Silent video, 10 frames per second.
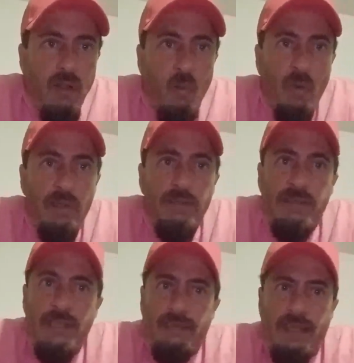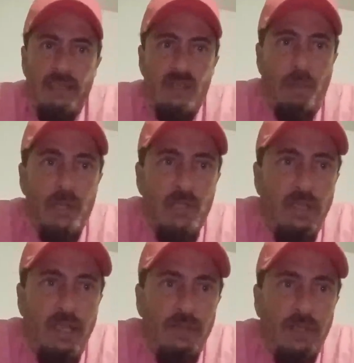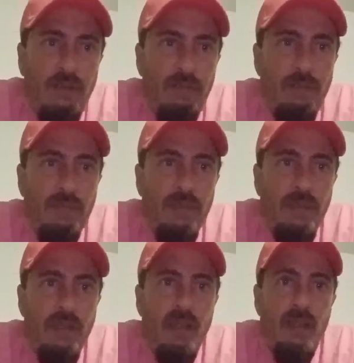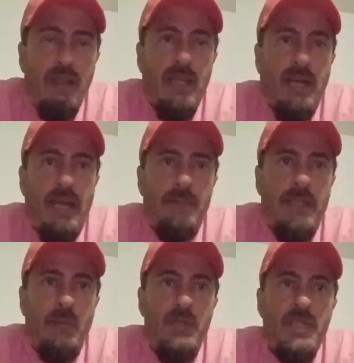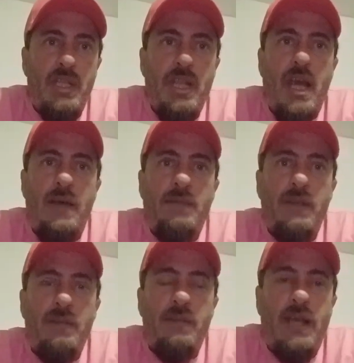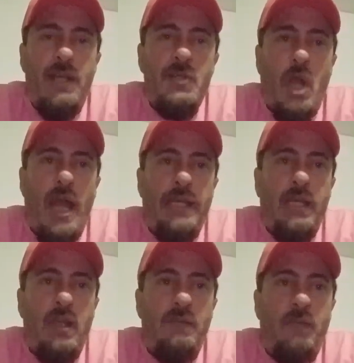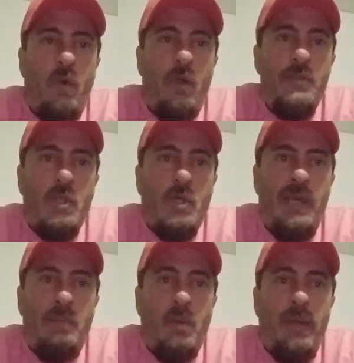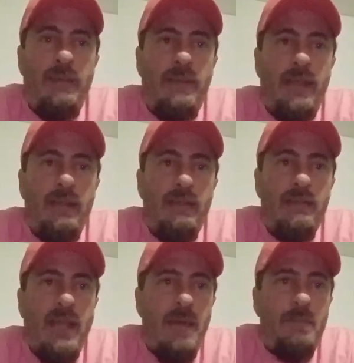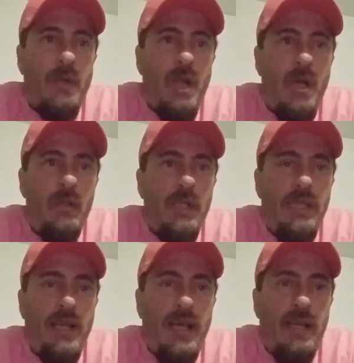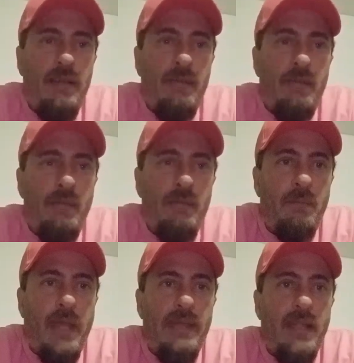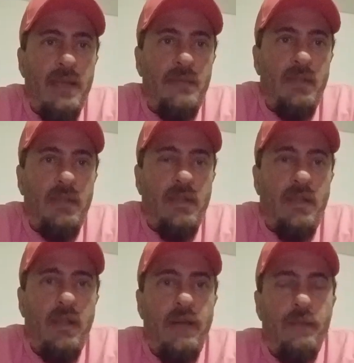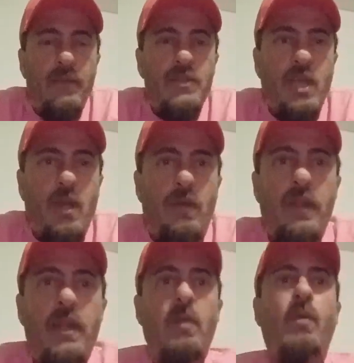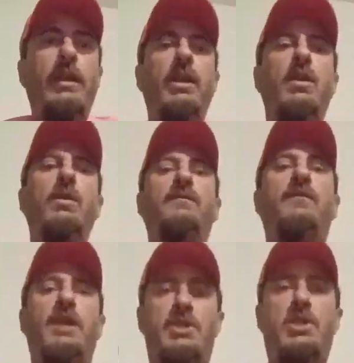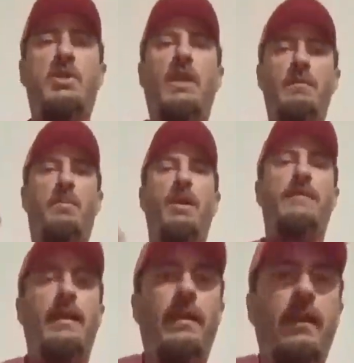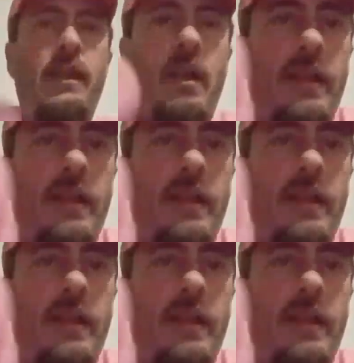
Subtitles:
Was this a special oven? It was an oven, a dryer for screen printing. Sup, bro? Leon. Mad love to you. So when you would finish screen printing, here,